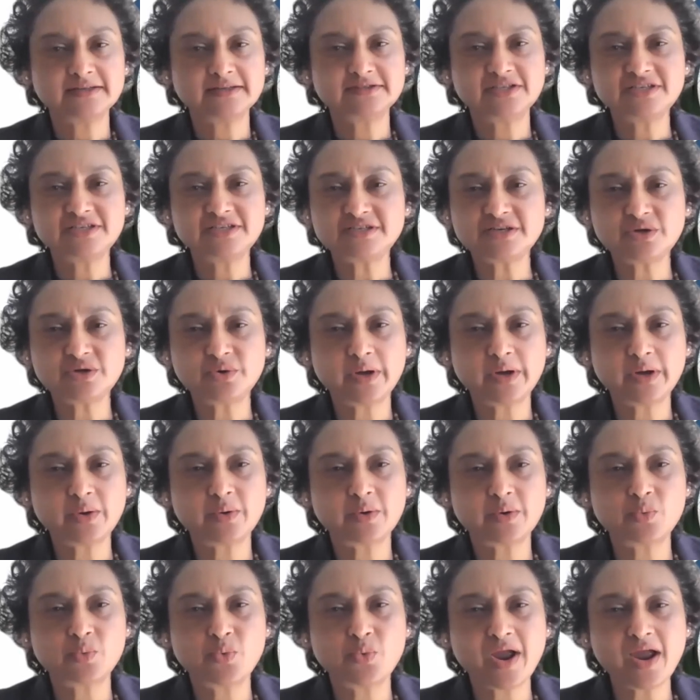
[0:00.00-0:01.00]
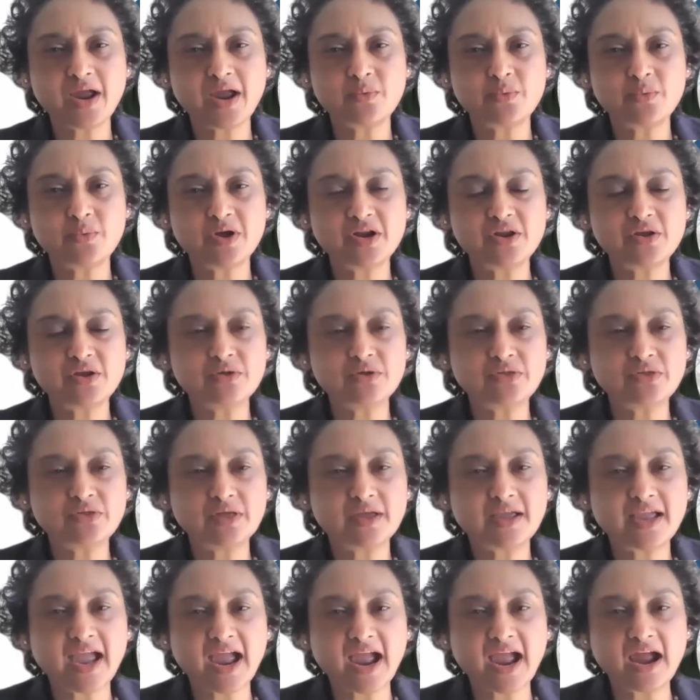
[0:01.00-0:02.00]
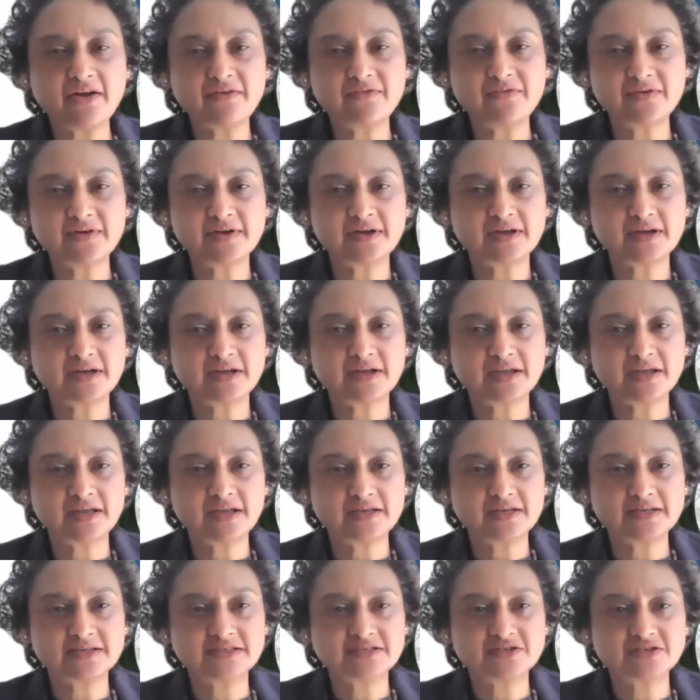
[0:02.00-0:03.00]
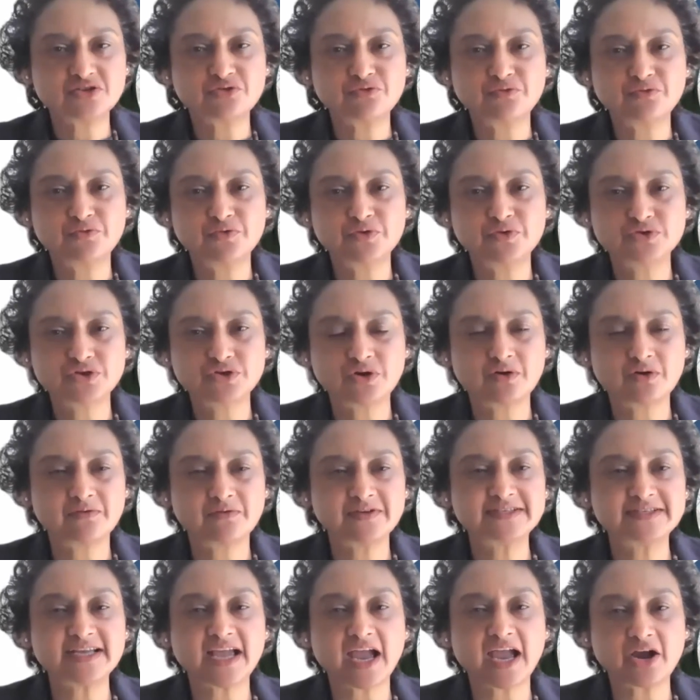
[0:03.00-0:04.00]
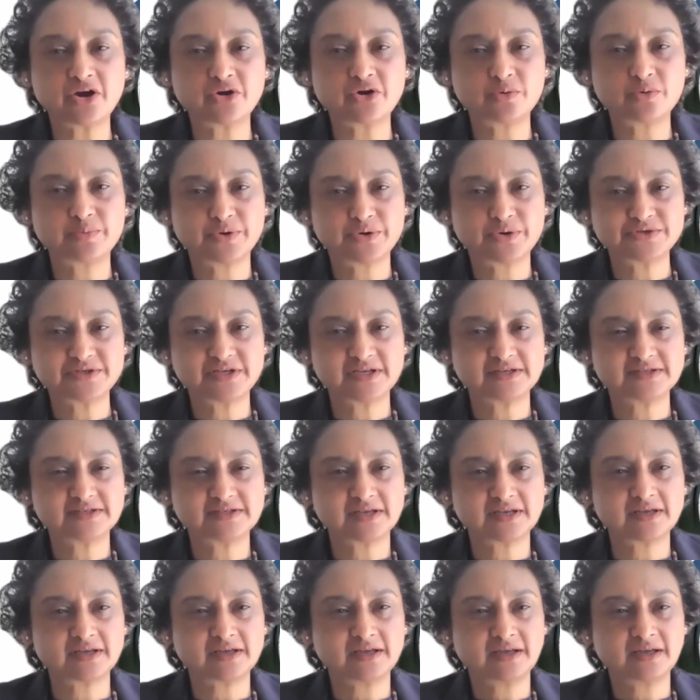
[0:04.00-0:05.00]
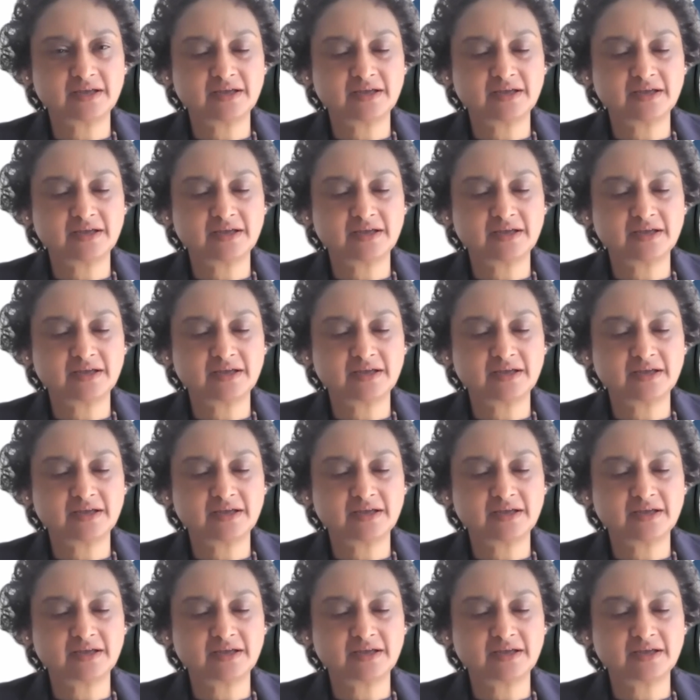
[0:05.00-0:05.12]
Just a quick one, where do you think Africa is in the future of its agro-processing?